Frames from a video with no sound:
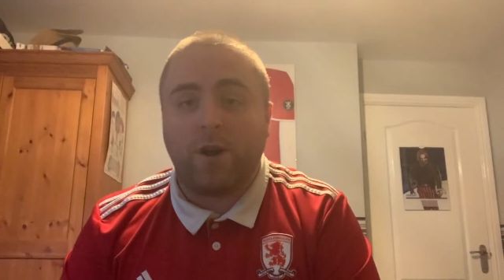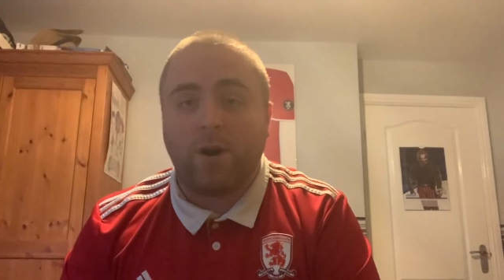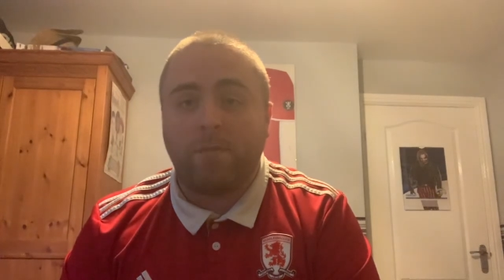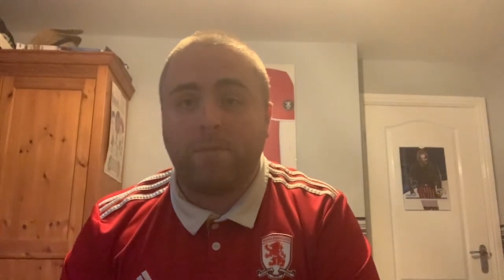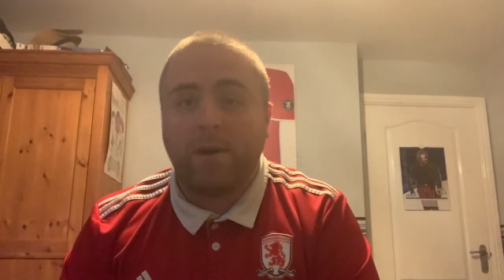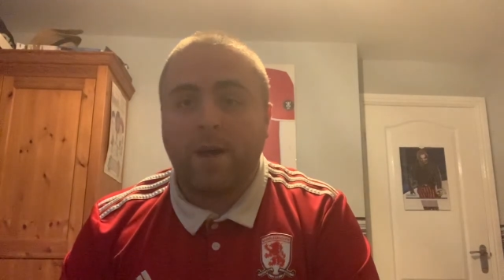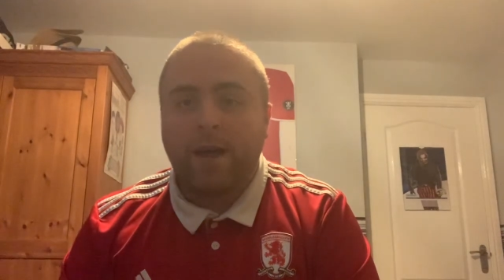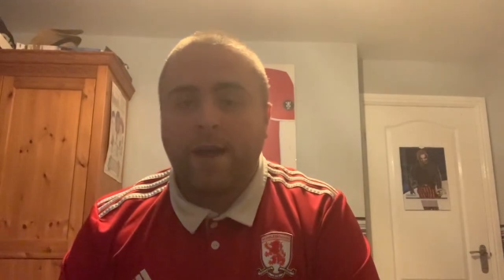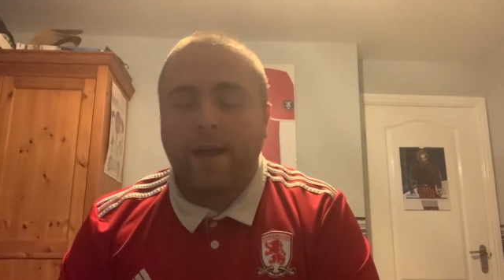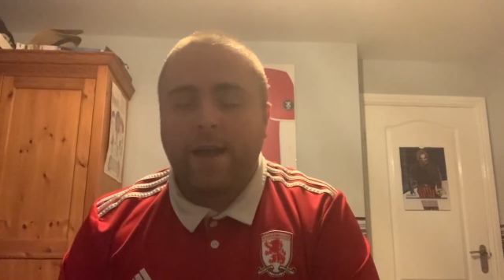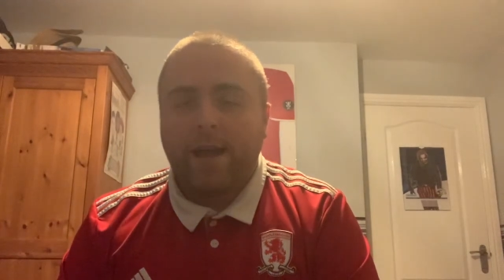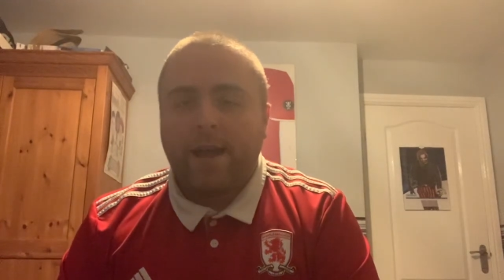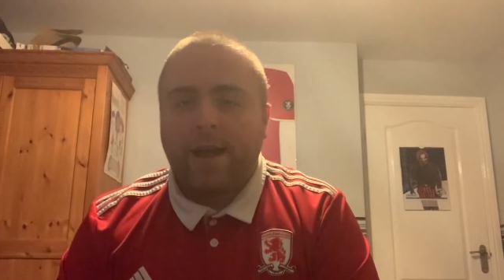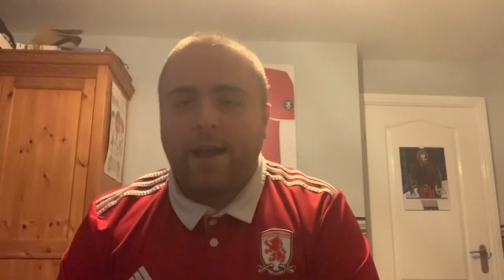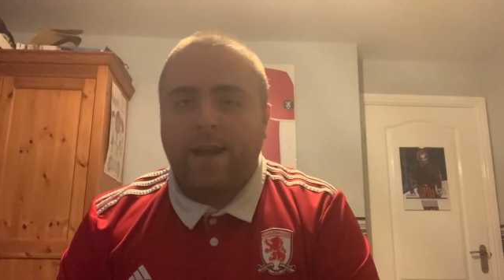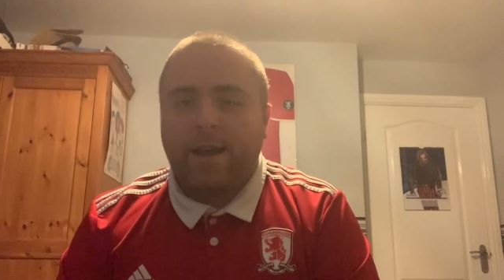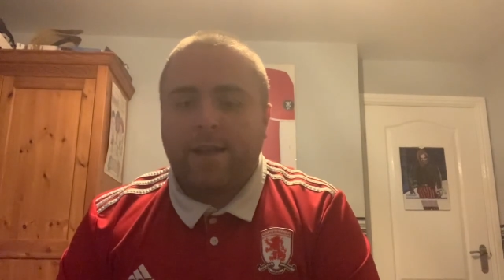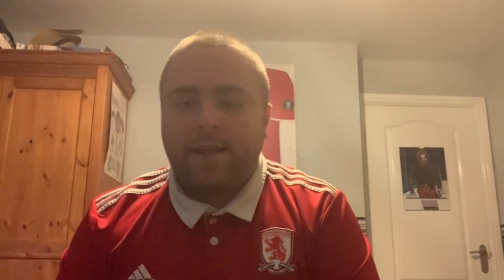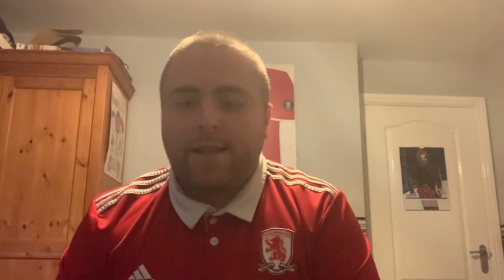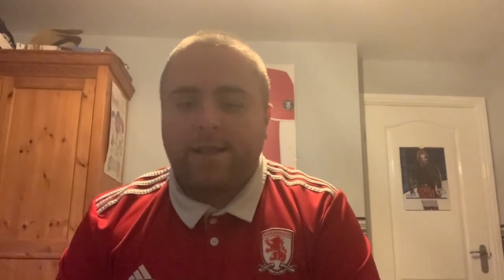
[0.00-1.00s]
up.
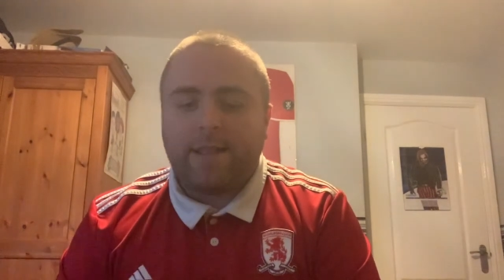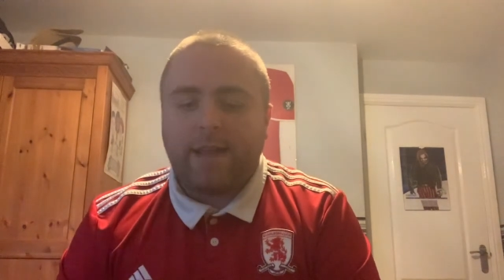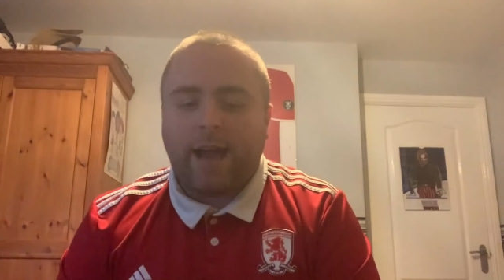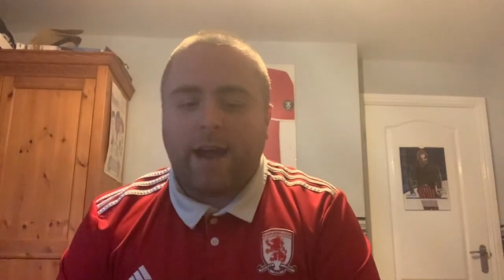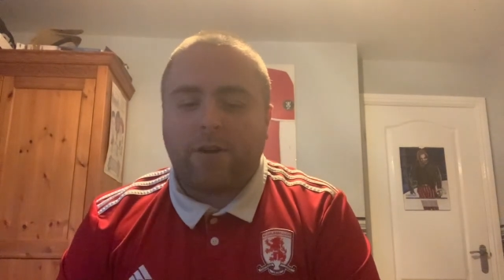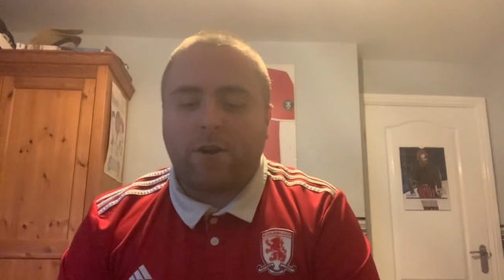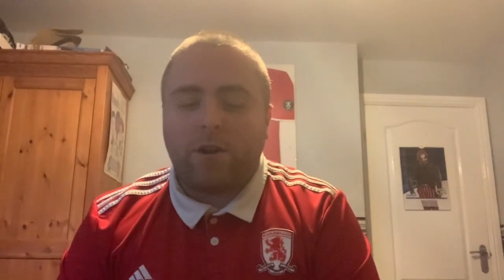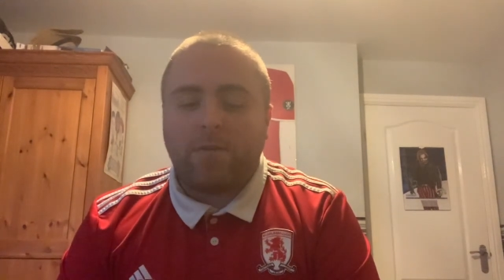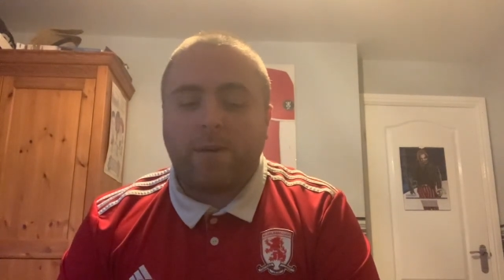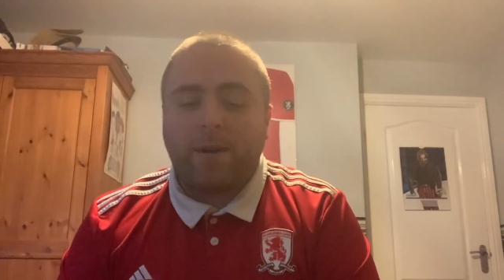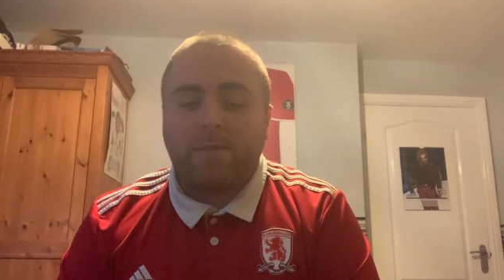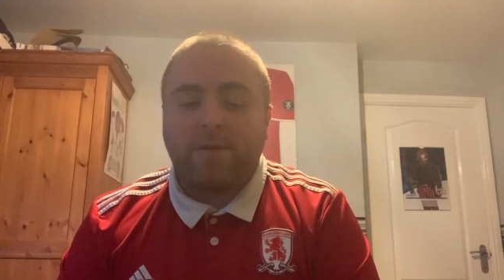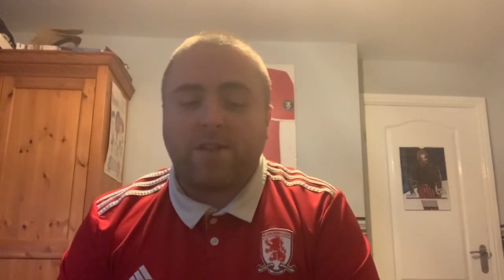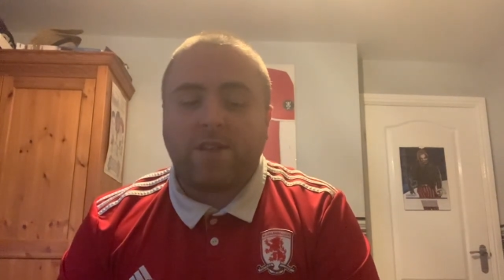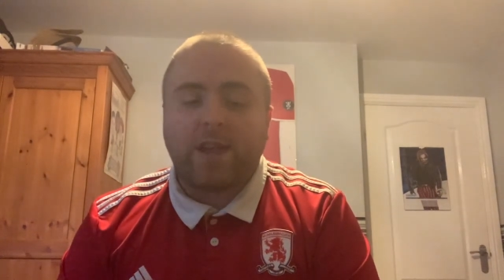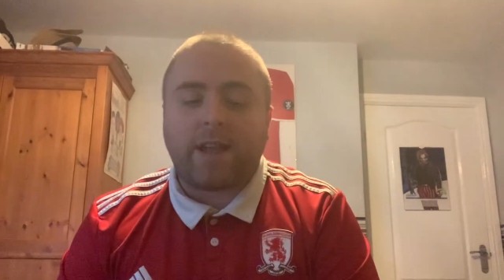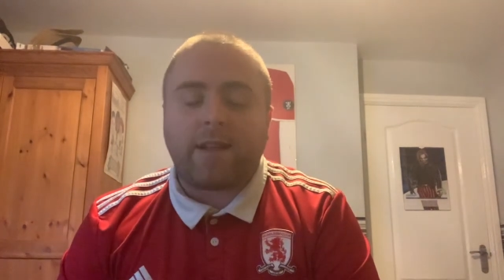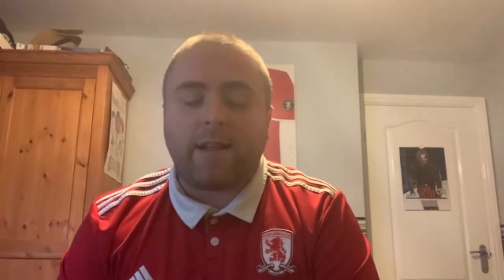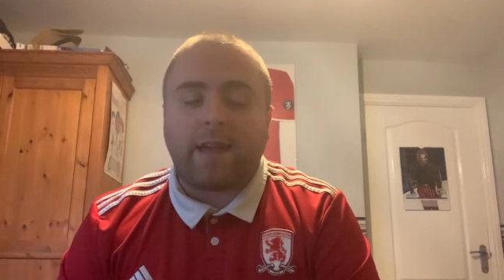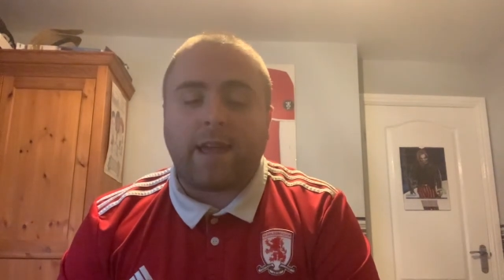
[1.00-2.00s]
They're going to be
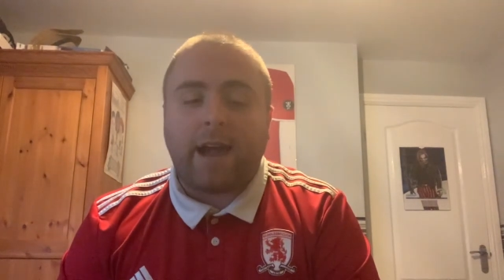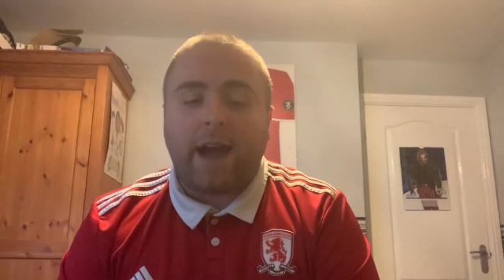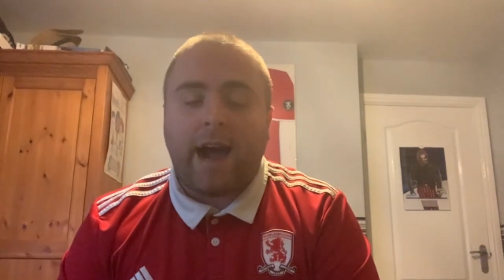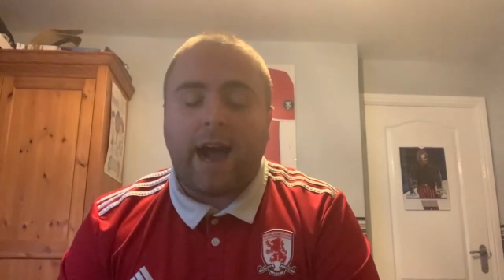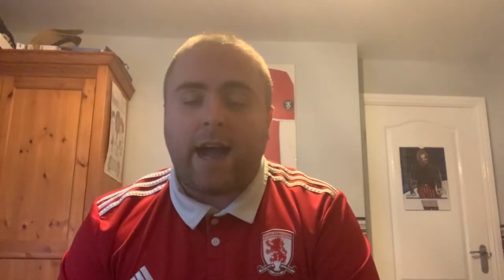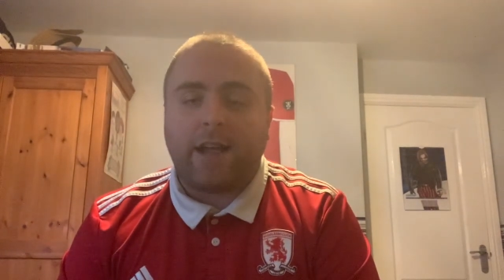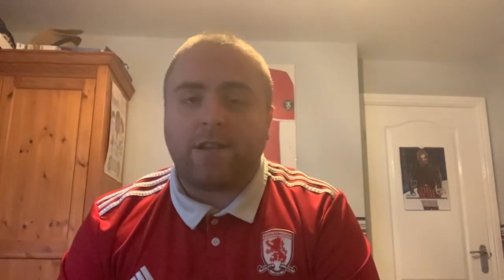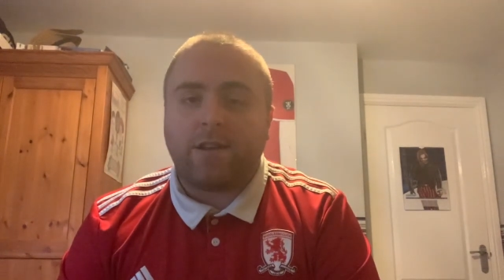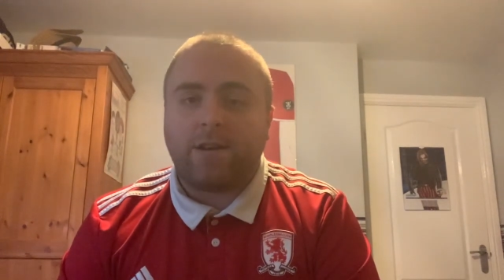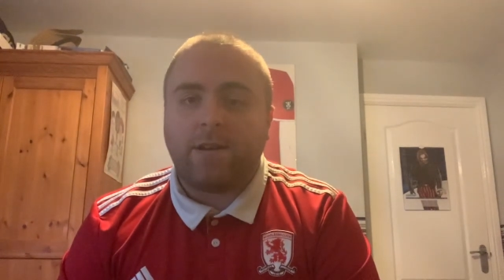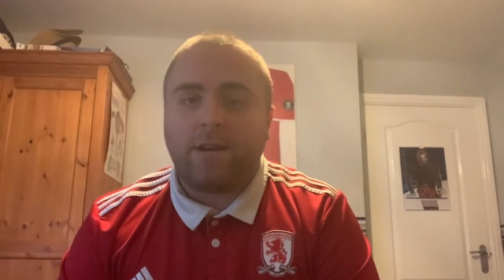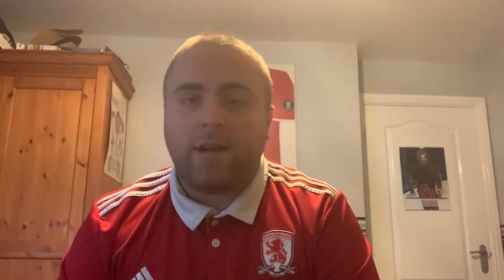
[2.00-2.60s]
particularly hard.